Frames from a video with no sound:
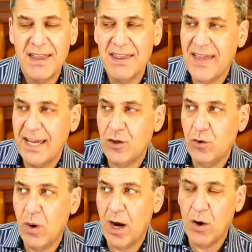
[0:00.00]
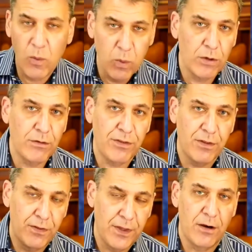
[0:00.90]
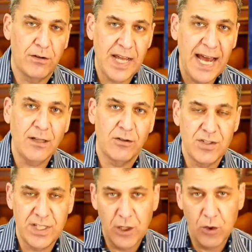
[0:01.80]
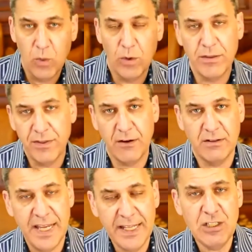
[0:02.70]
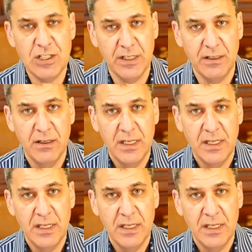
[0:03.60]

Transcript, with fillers: that you are worth their dollars, that you're worth their attention.